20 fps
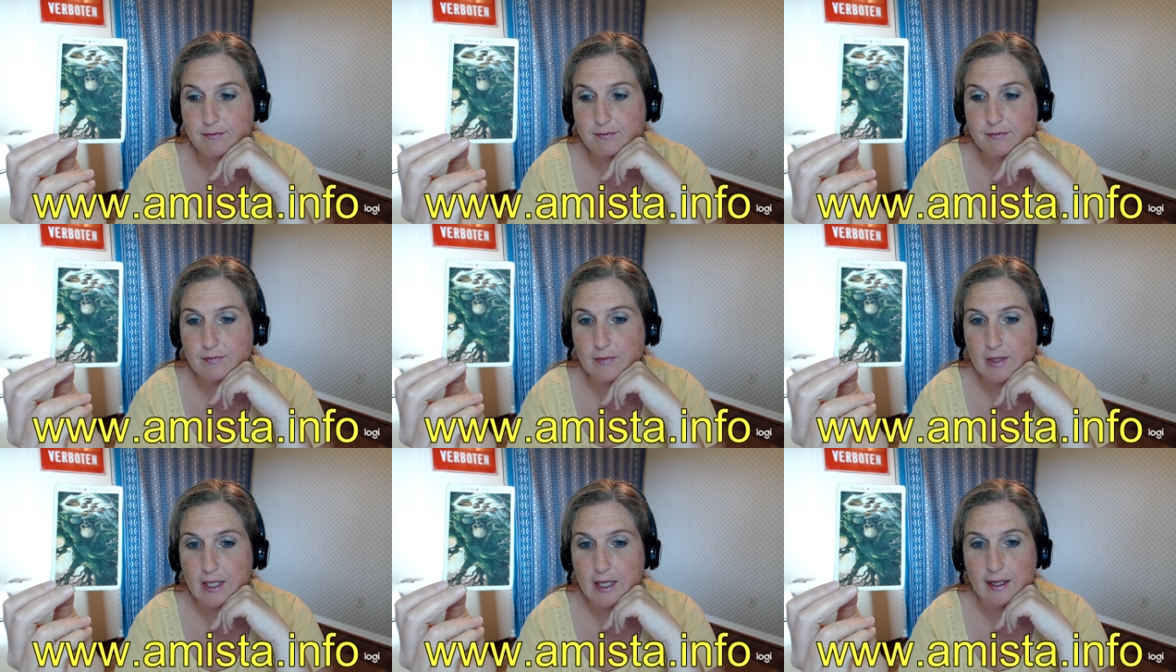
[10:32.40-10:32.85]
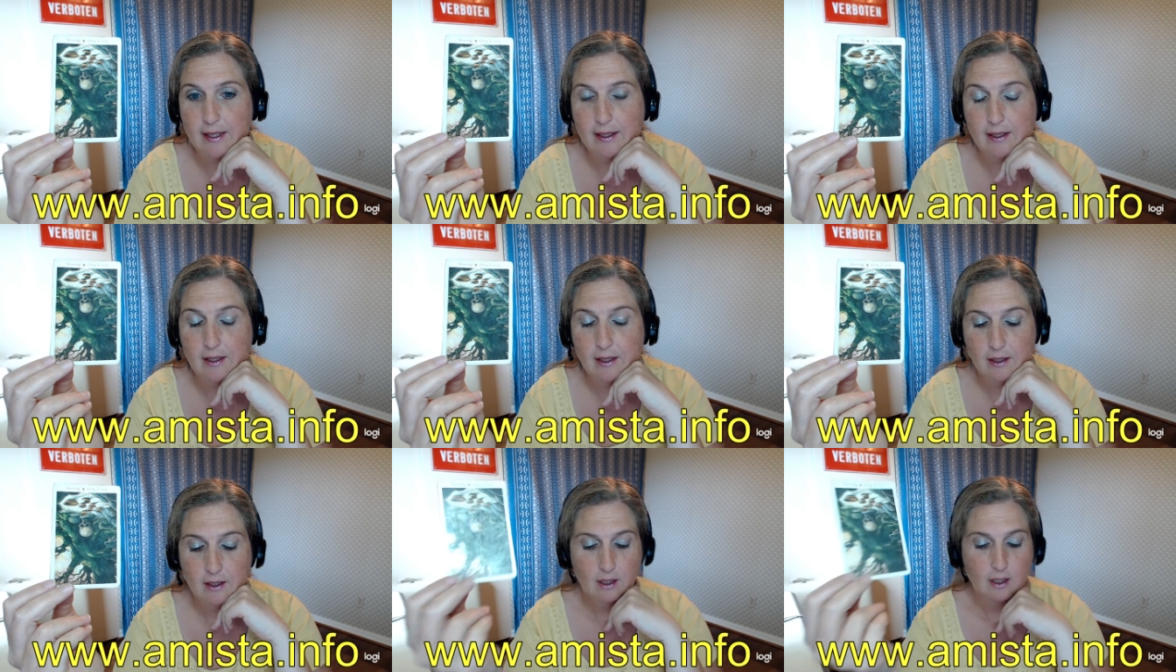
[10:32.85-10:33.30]
Okay?
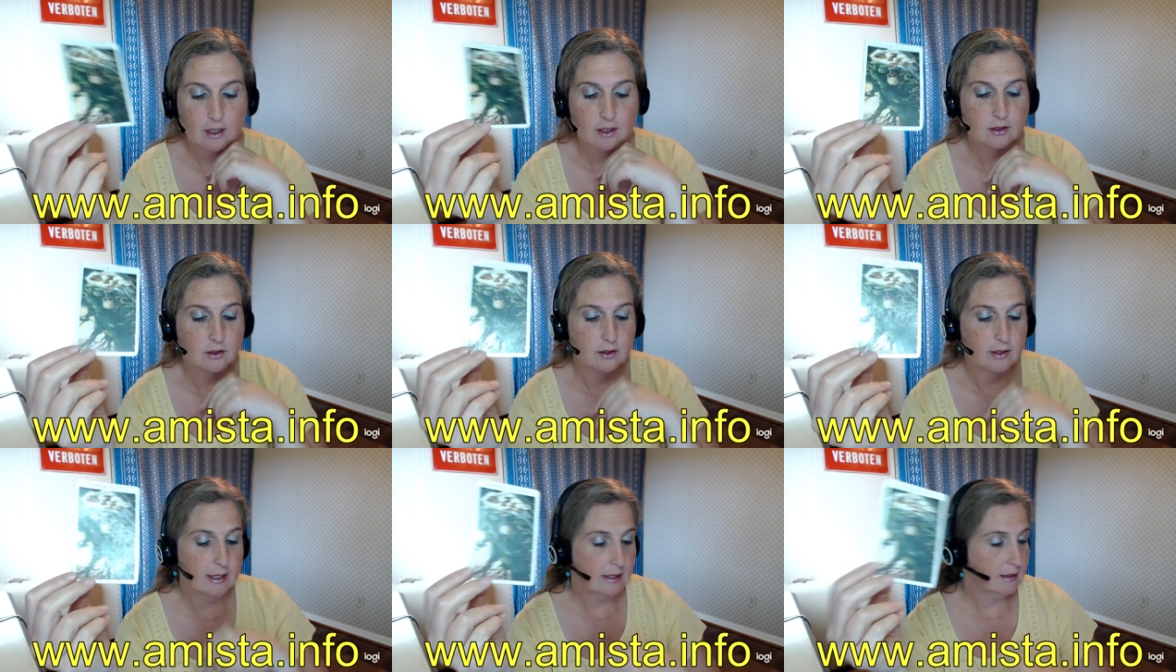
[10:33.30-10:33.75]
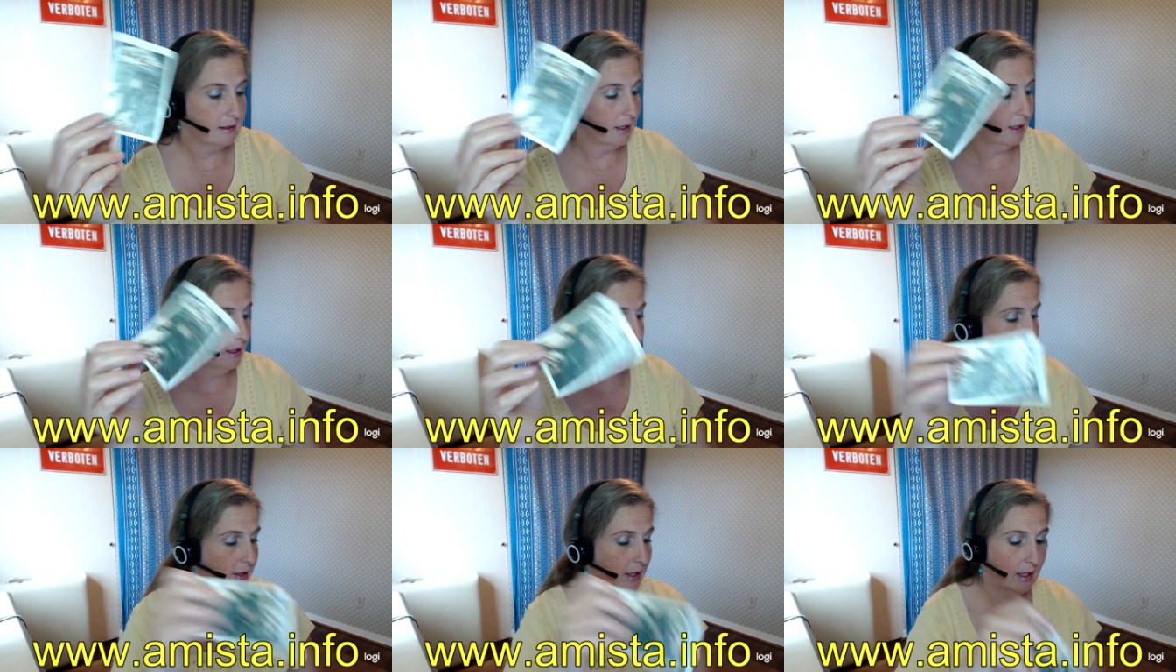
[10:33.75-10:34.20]
So that's
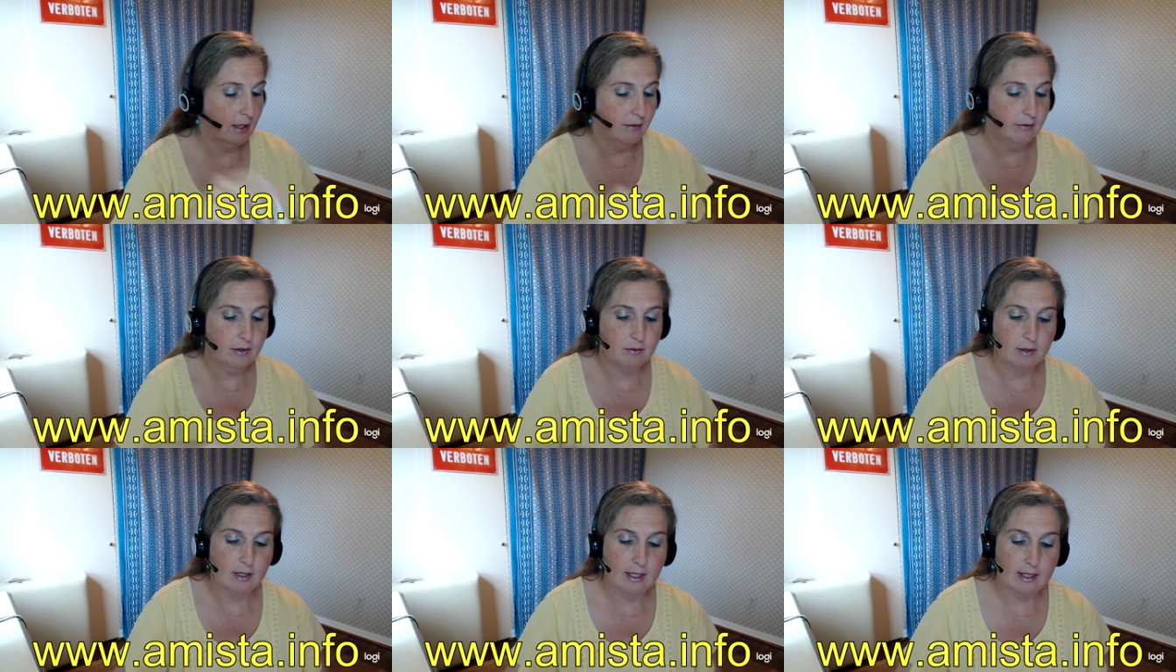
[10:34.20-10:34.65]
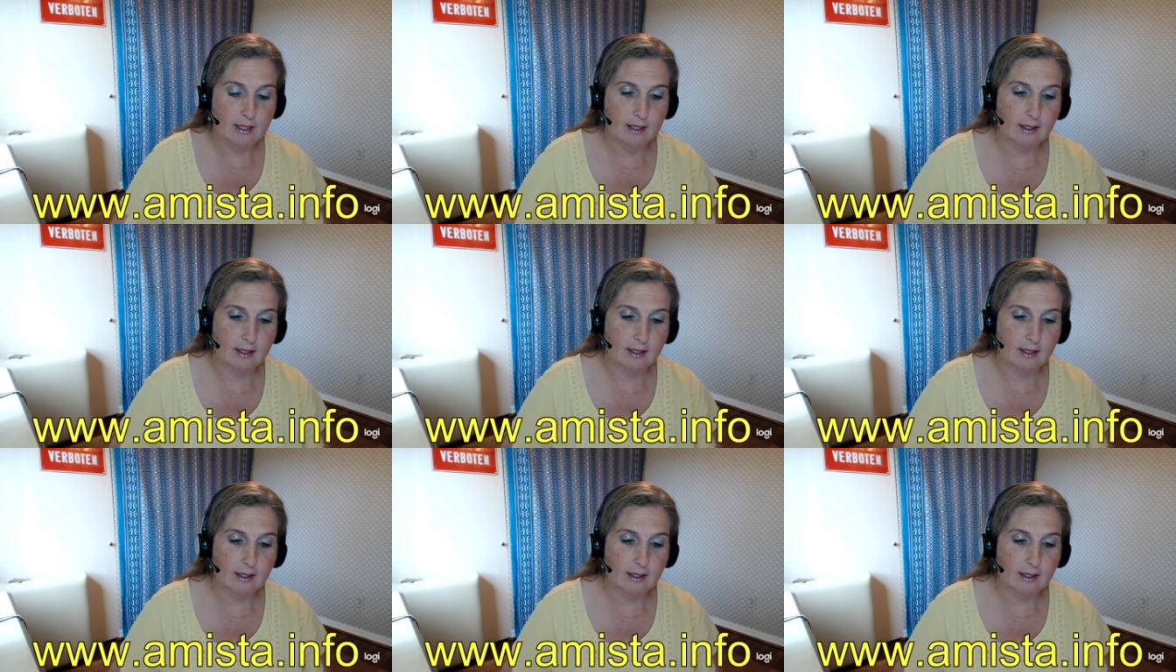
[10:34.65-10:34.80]
kind of a heavy read.